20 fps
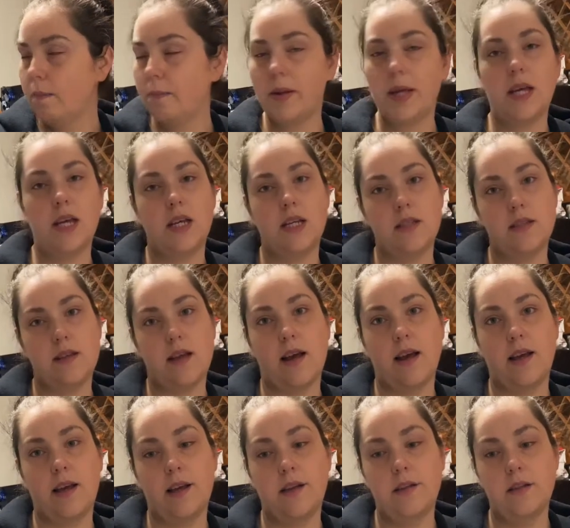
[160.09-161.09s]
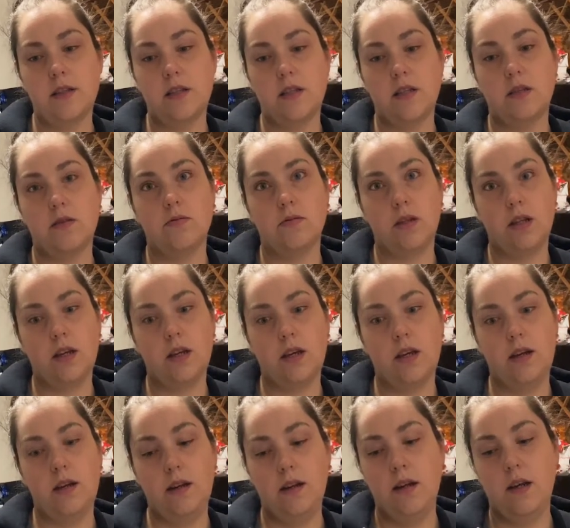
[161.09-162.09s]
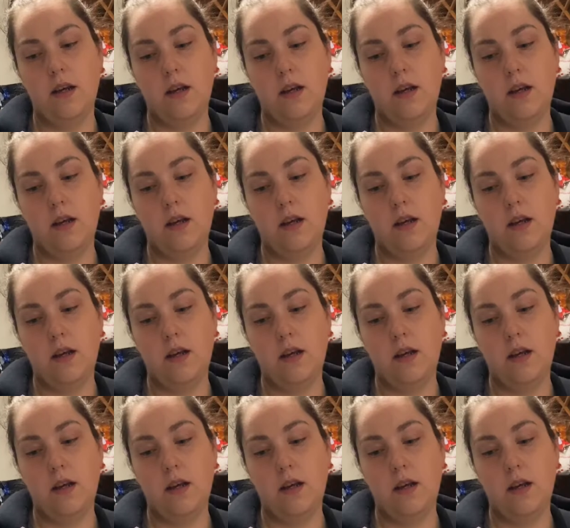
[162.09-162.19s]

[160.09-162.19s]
P Science mm -hmm. is mm-hmm. really good.